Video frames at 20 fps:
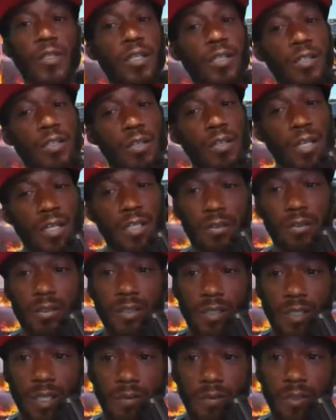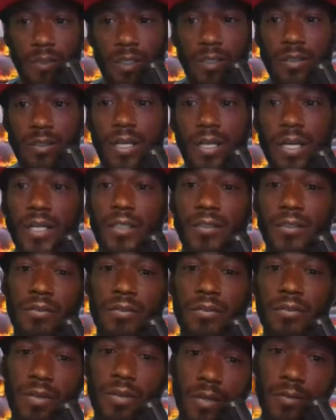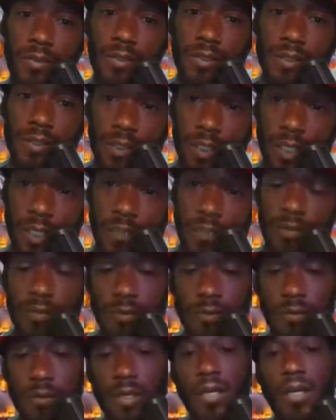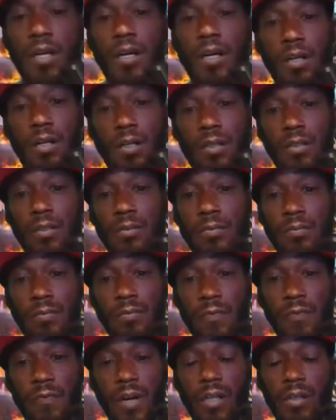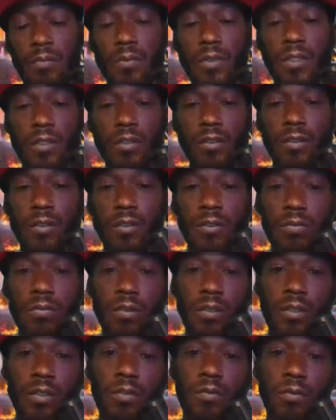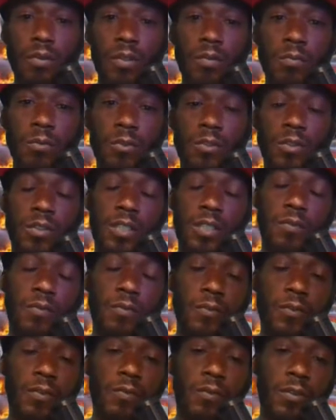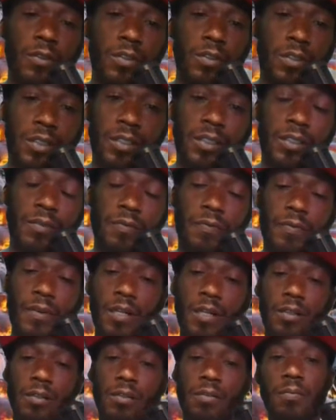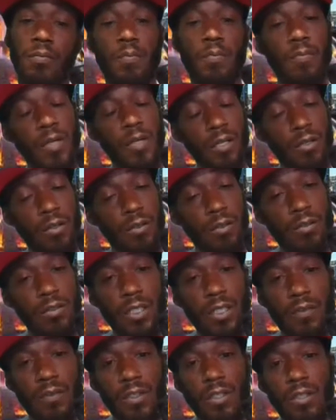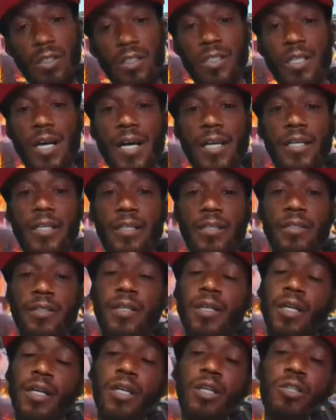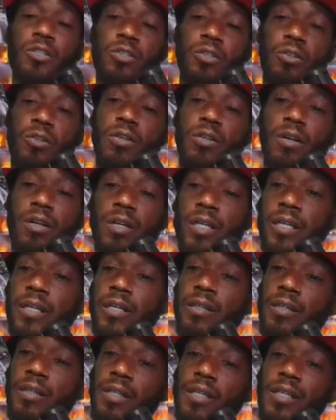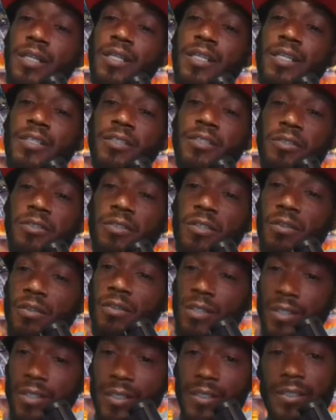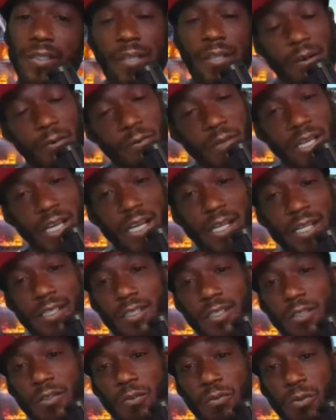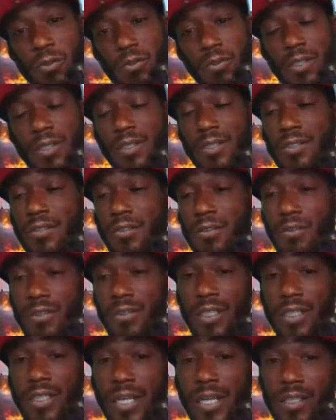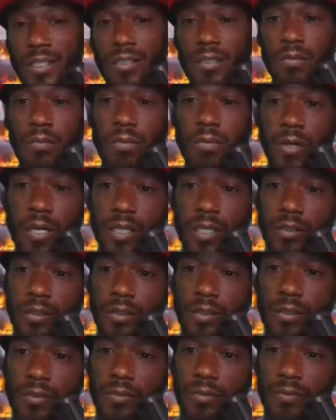You already know what time it is. Like and subscribe to the channel. Follow me on Twitter, the real Musa 7414. Follow my co-host, even though he's not here, so-called Air. You know what it is. If we can't get to the root, there's no need to cater to the branches.